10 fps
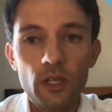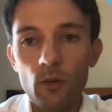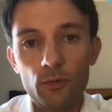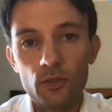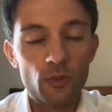
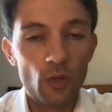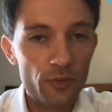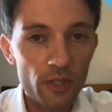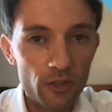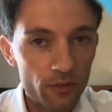well, first of all,
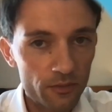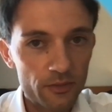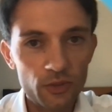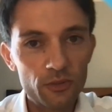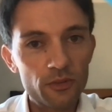thank you
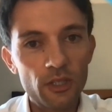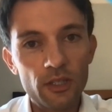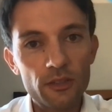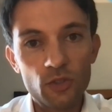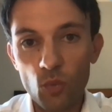
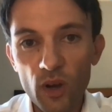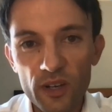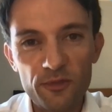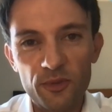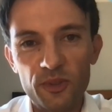to your
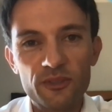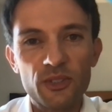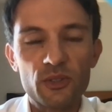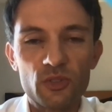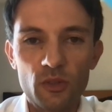wife for
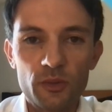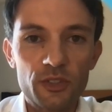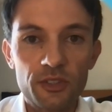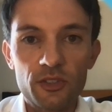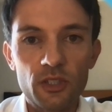her
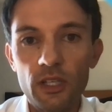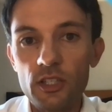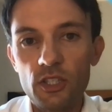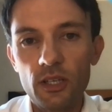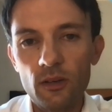service as an
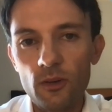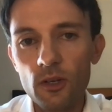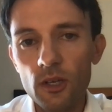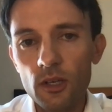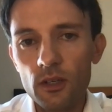educator.
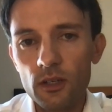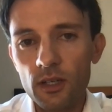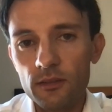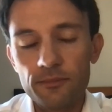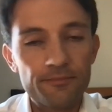
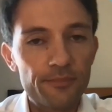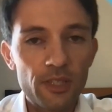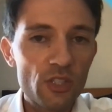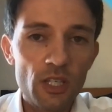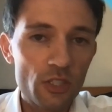
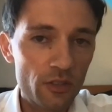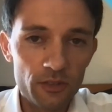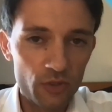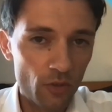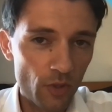Education
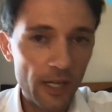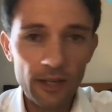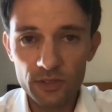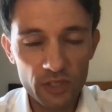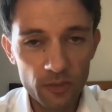is over
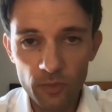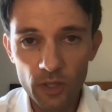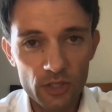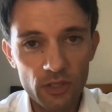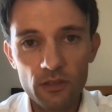half the state
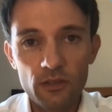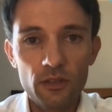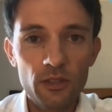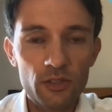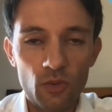budget.
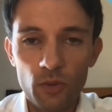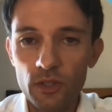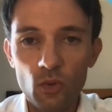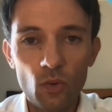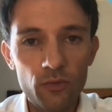It's
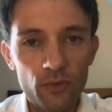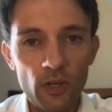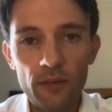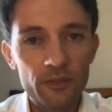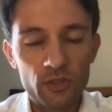critical
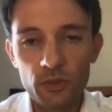for obvious